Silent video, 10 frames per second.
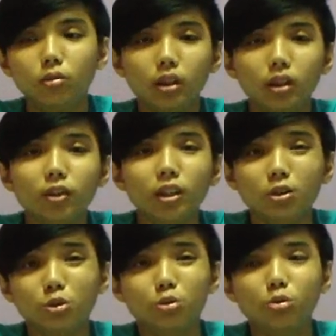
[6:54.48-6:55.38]
Even in
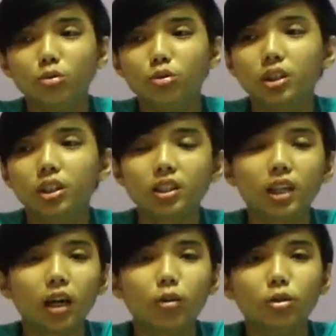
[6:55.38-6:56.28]
school, you see this
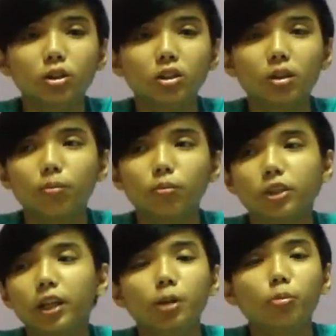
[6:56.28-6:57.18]
guy who is
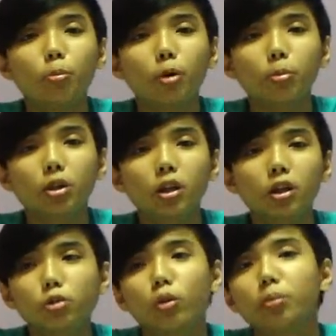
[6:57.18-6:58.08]
slightly more popular,
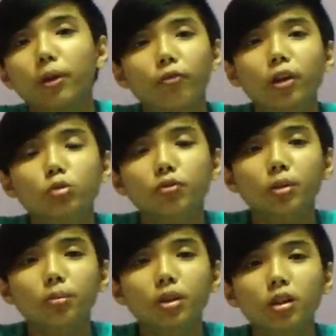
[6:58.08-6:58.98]
you want to make friends with
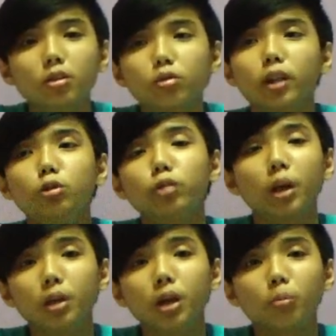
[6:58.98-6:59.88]
him so that you
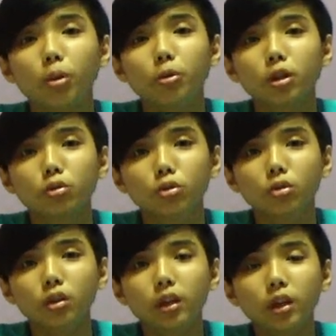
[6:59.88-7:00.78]
can become popular too.
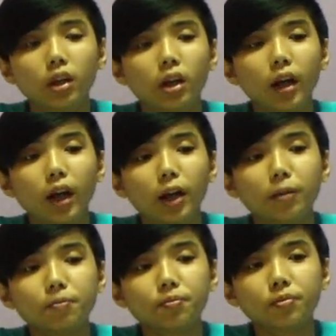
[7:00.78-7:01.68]
And
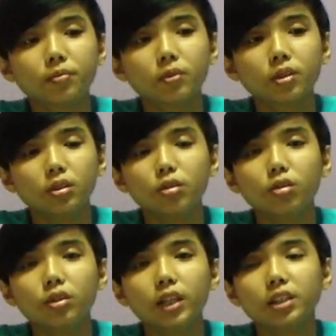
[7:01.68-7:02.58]
you know,
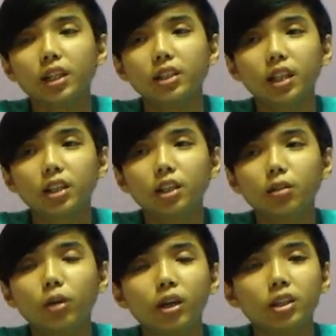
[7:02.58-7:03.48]
that's exactly
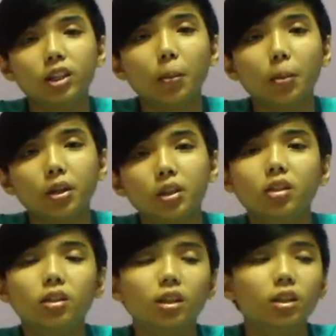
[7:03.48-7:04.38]
what is happening
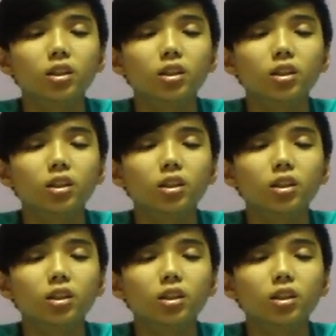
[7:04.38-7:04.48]
in the